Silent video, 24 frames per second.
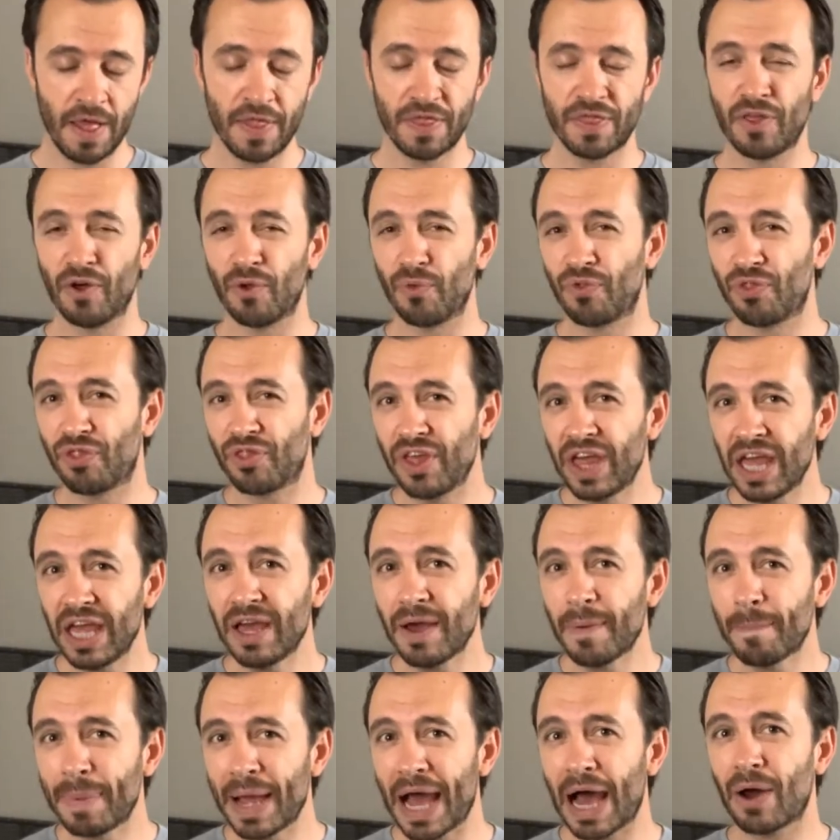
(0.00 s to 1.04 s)
The thing
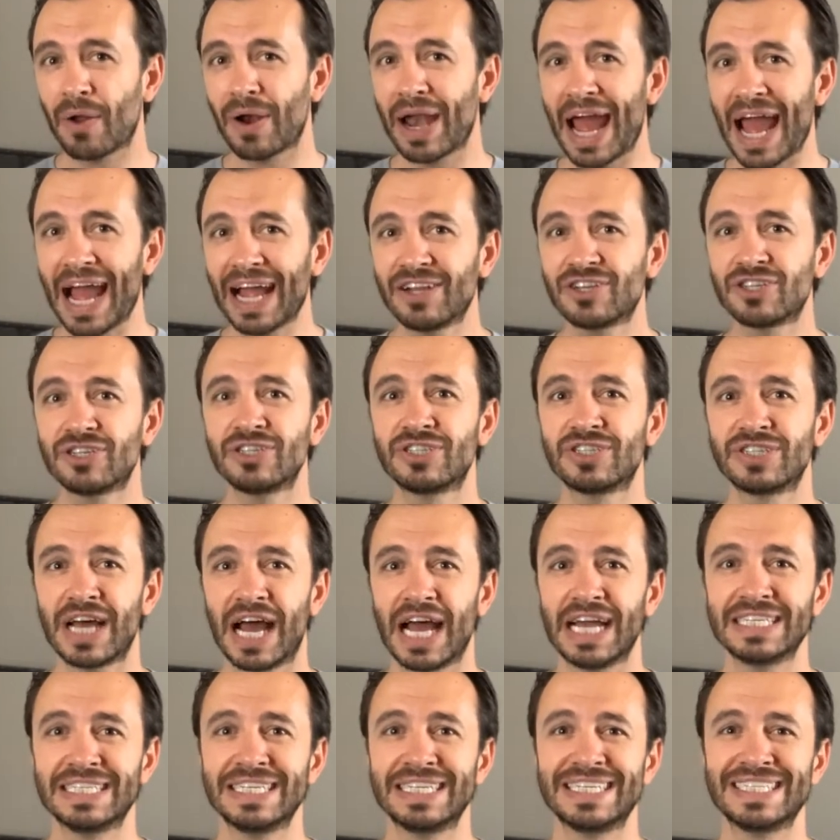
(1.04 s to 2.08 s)
about
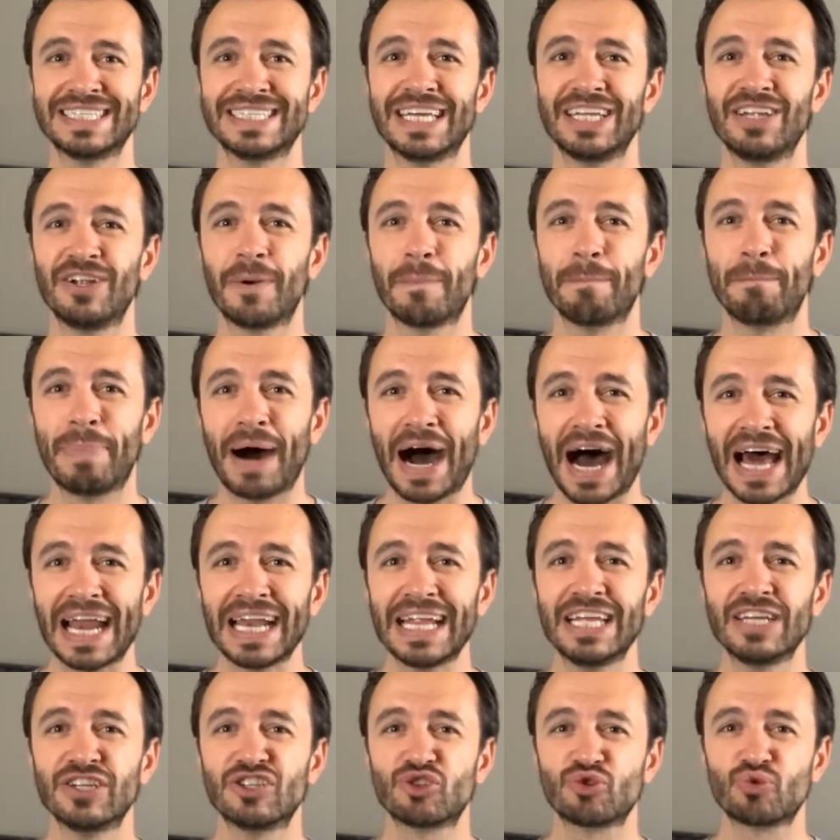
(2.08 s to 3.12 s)
exercising is that your
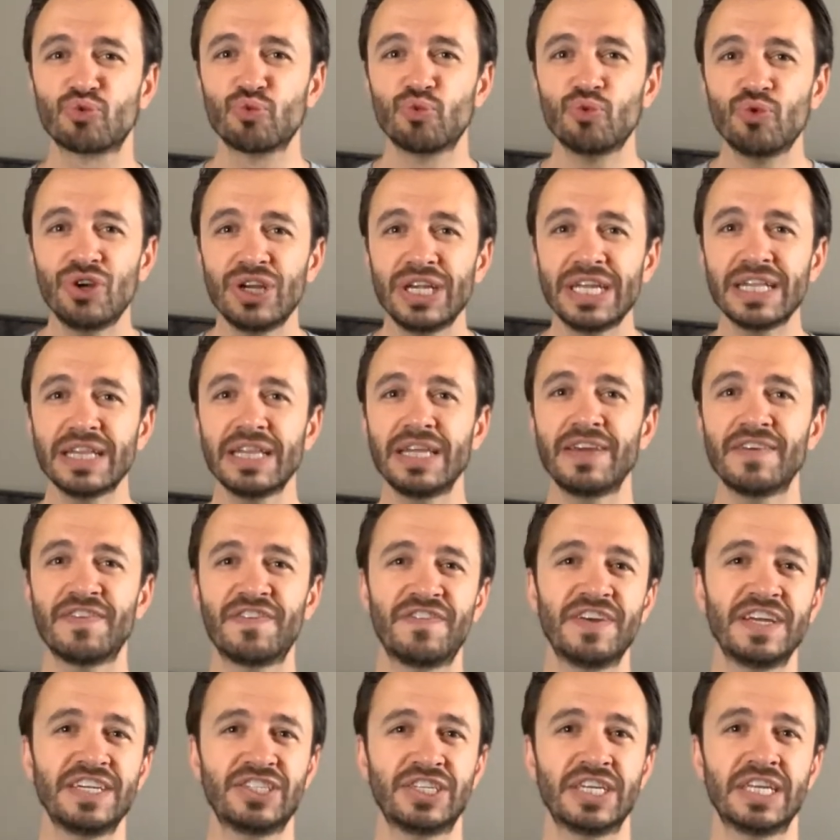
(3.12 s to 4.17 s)
body is really
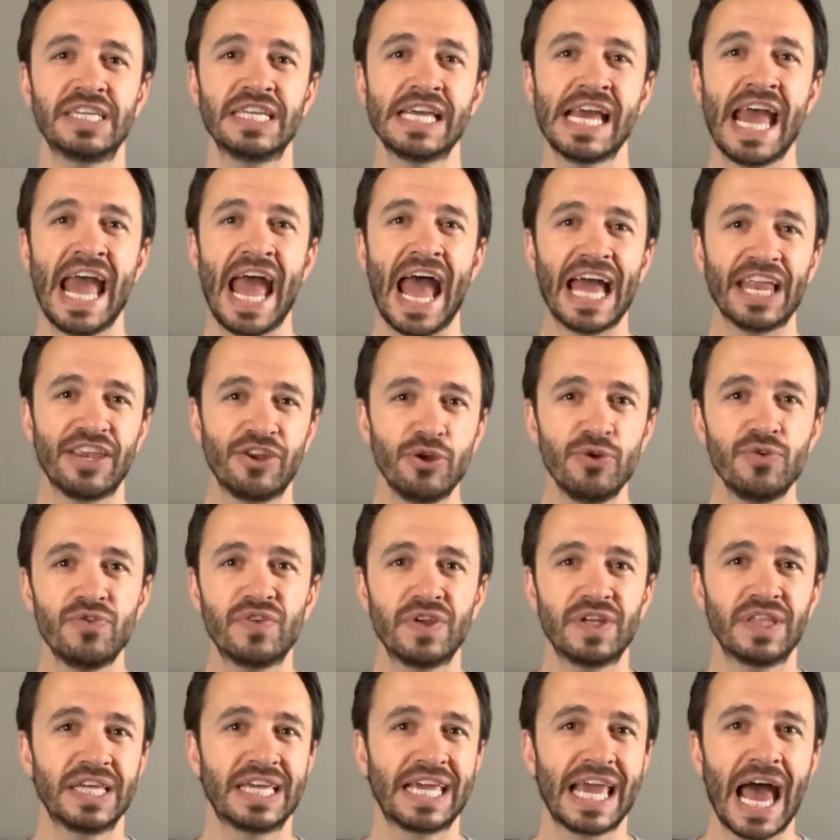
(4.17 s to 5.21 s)
efficient at
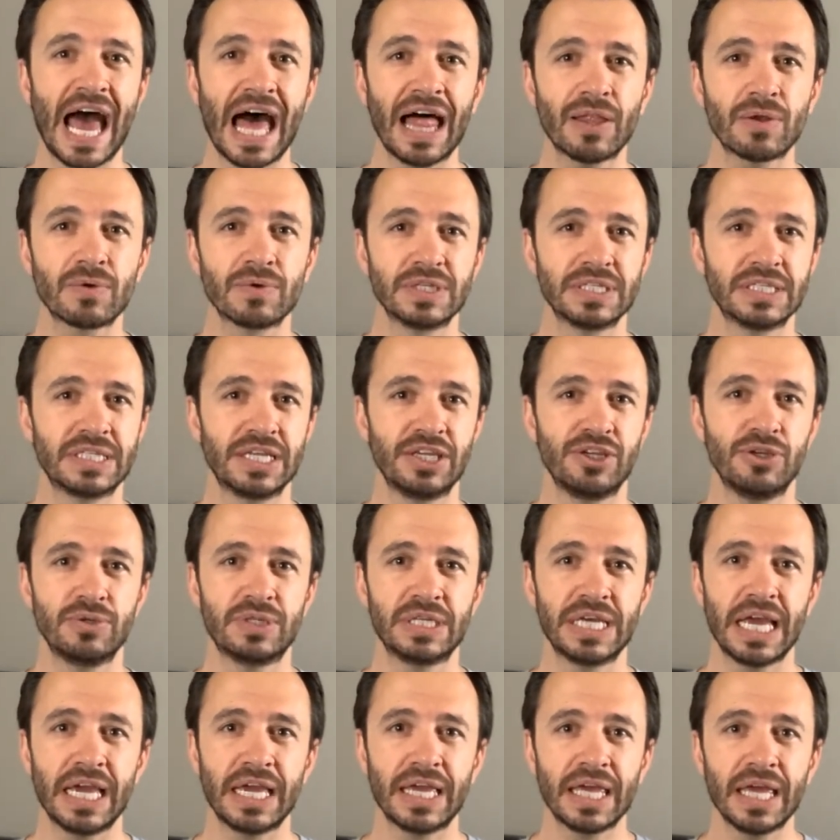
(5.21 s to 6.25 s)
using the calories that you
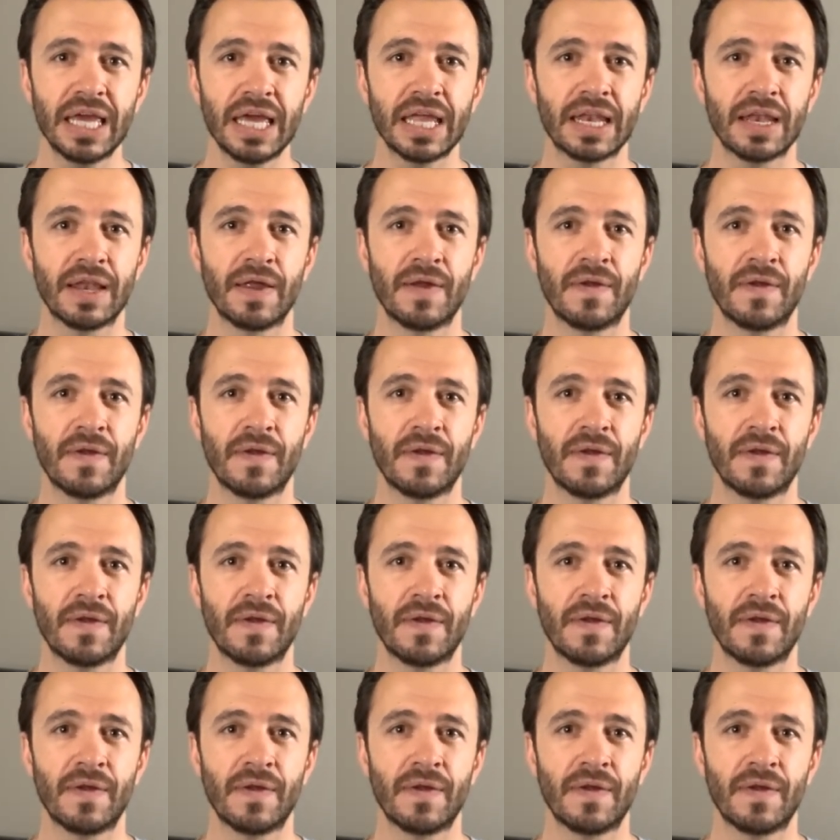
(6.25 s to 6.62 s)
take in.